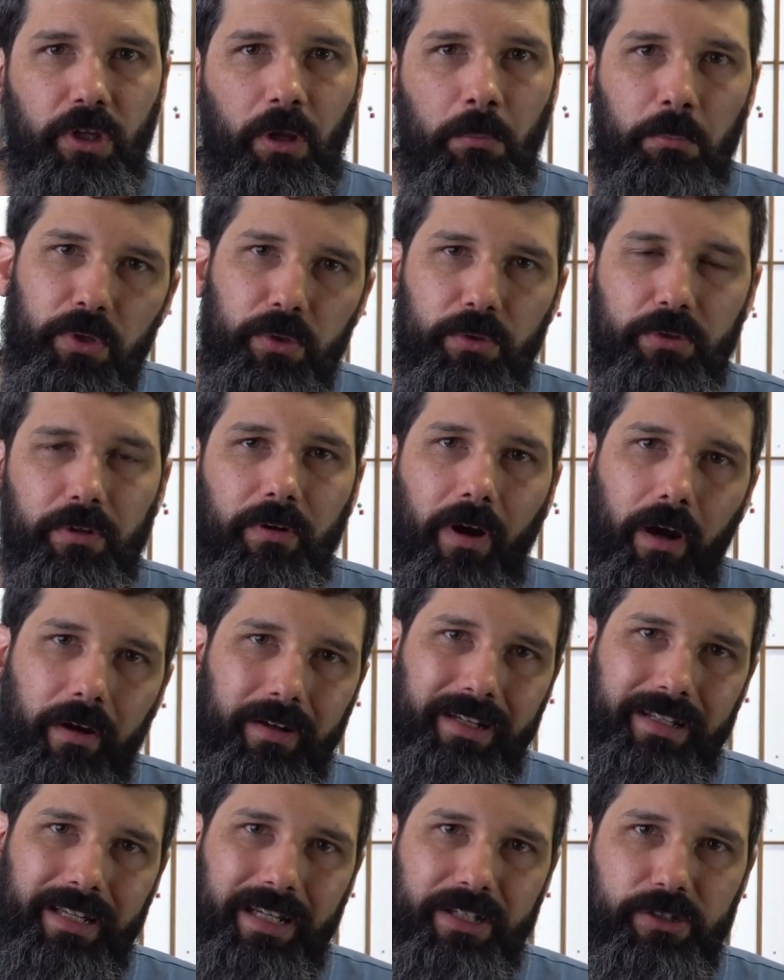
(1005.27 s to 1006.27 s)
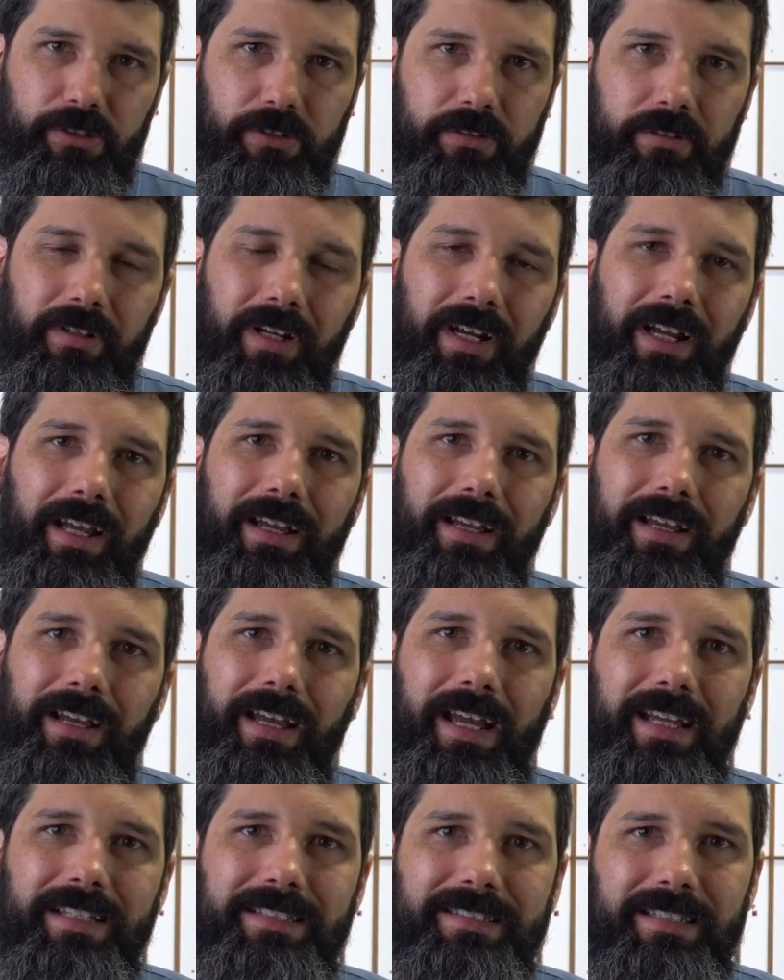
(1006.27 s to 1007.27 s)
computer architecture,
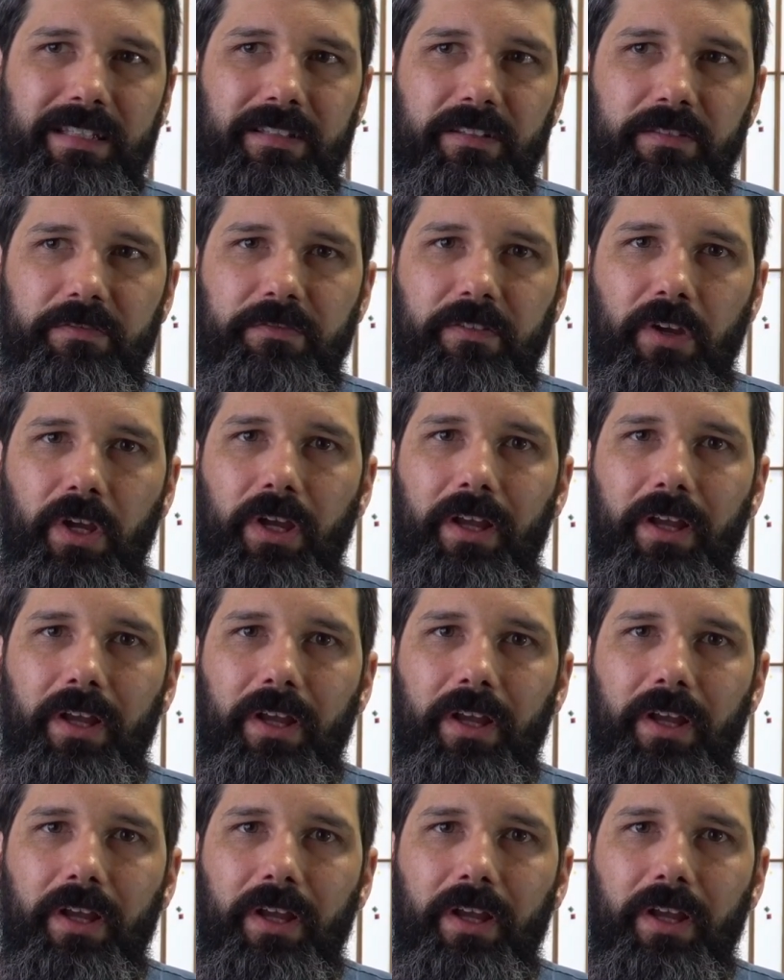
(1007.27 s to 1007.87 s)
instead of